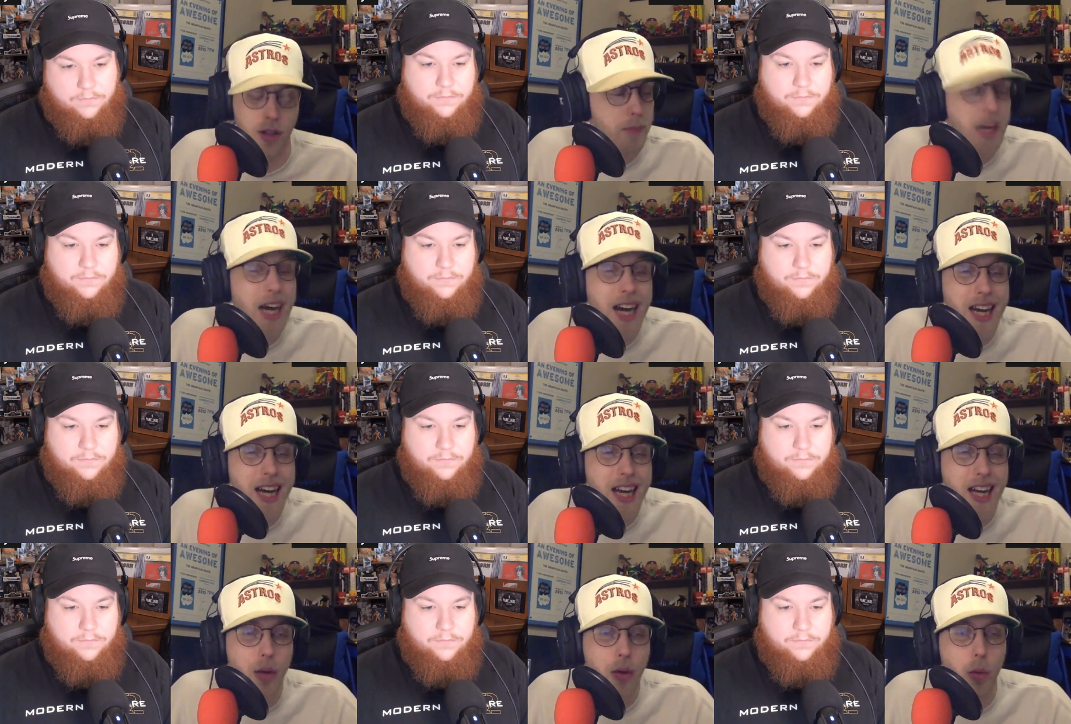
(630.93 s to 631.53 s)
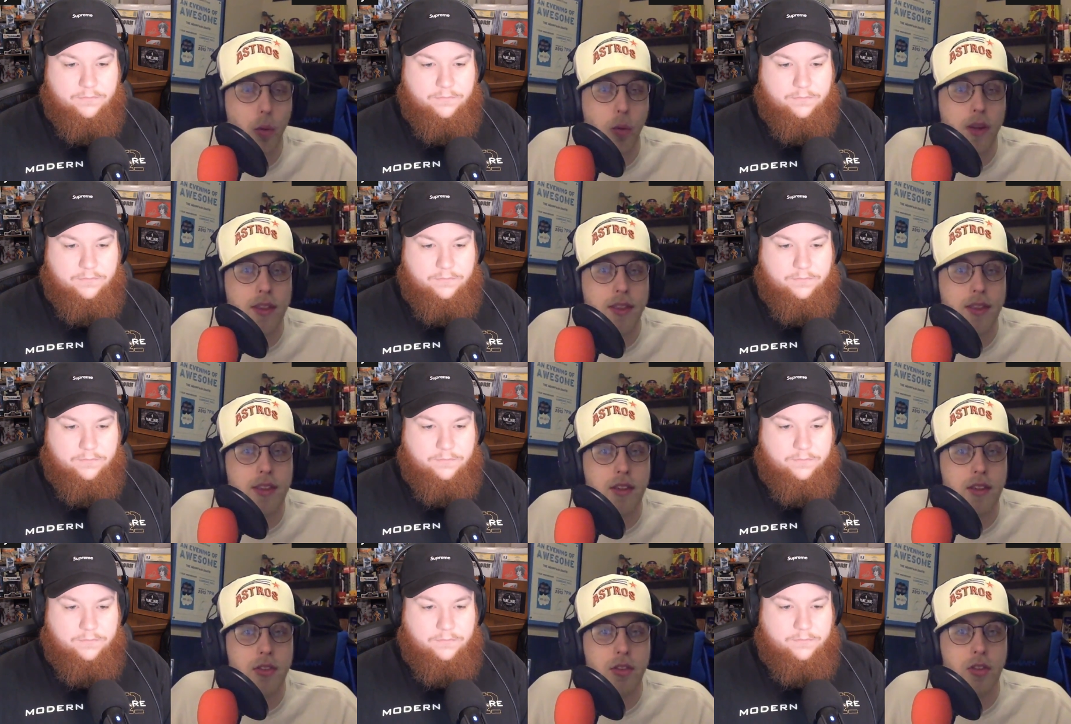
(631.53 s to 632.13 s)
Speaker 1: But with
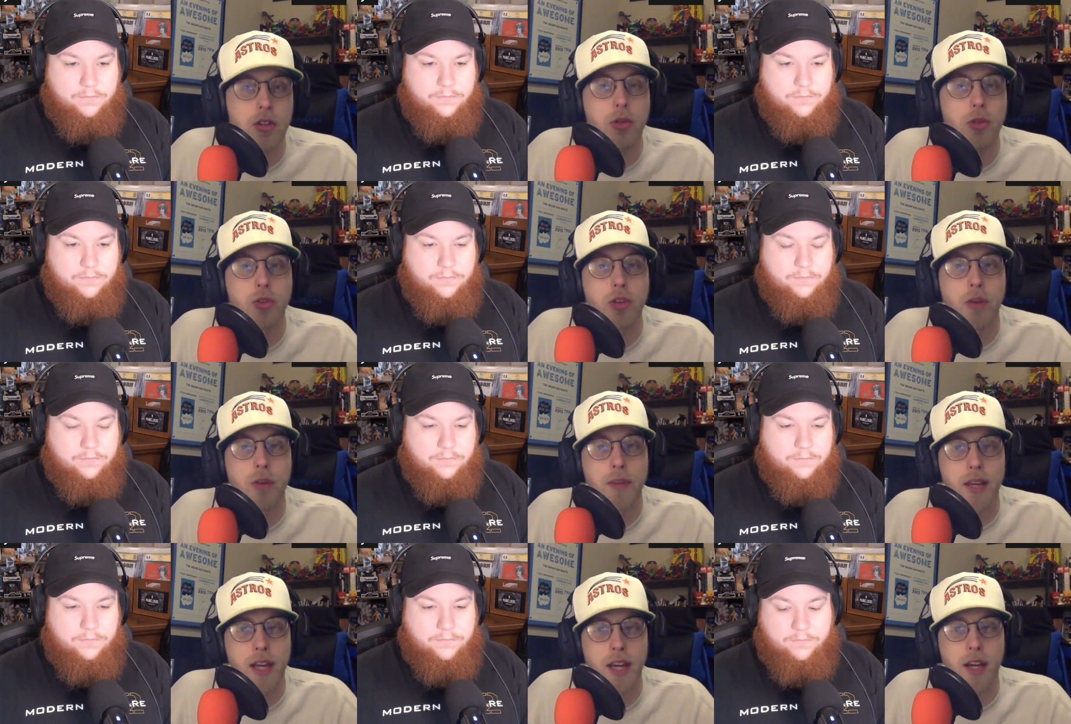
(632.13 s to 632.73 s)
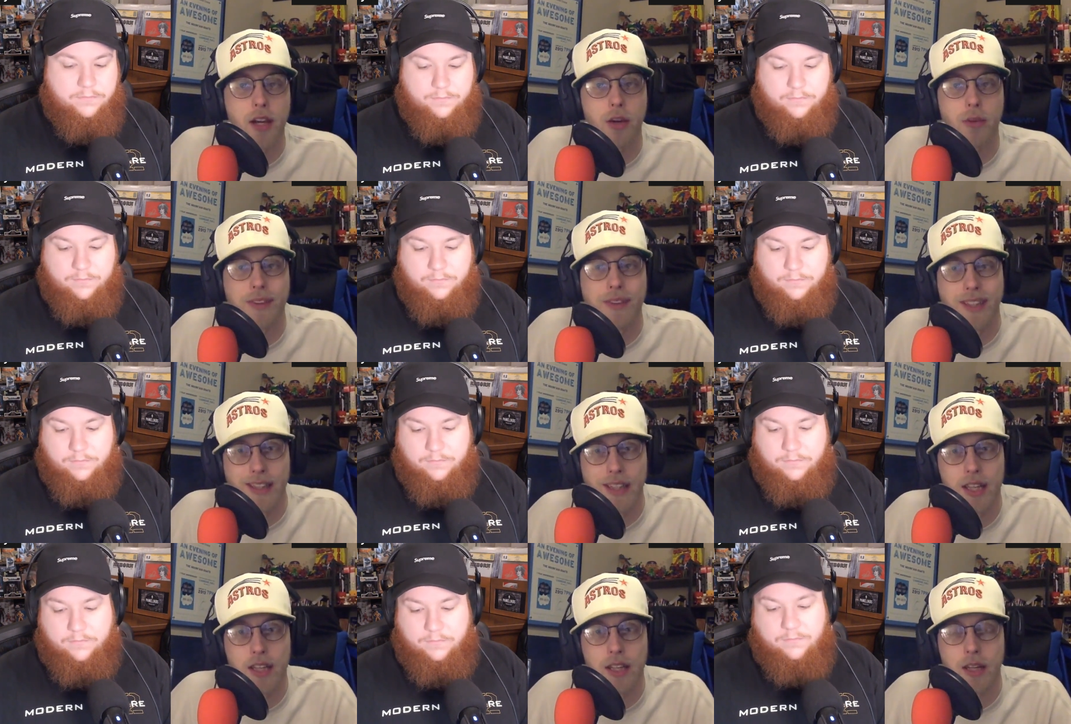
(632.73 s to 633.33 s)
this news coming out, the
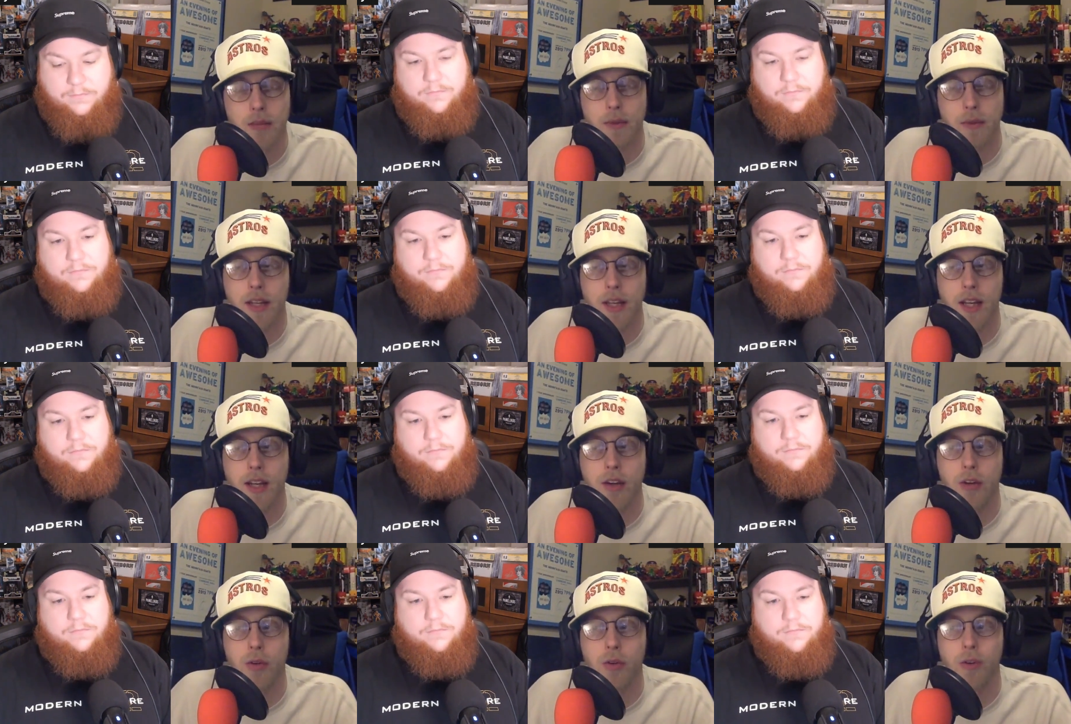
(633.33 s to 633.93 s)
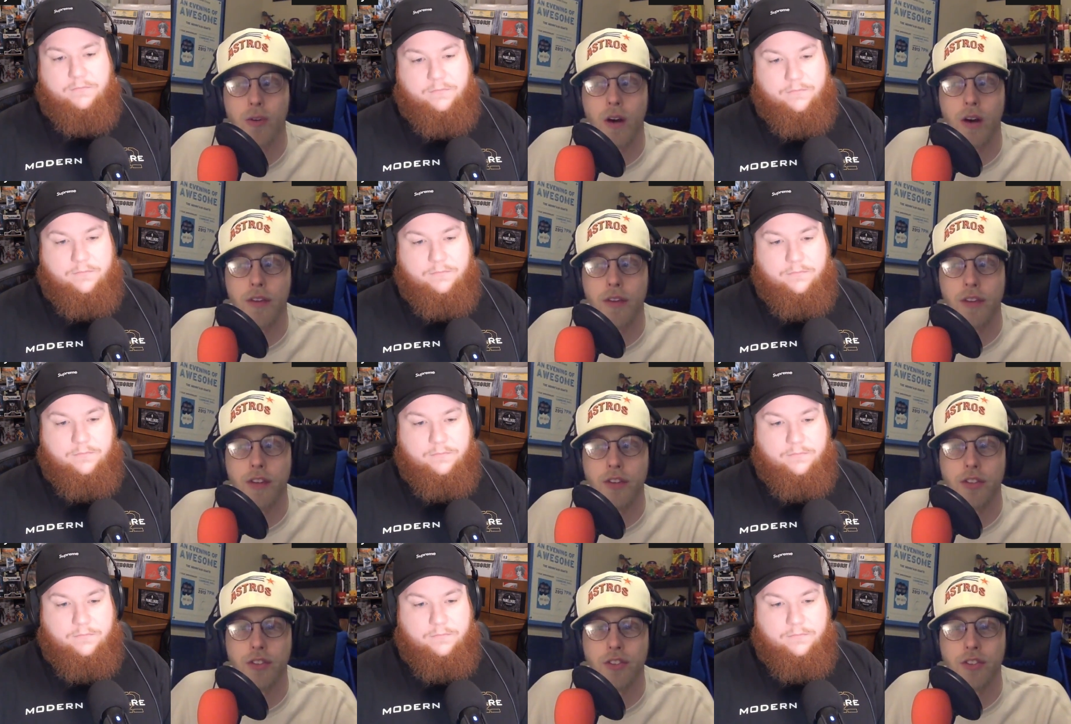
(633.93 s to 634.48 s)
leak coming out, are they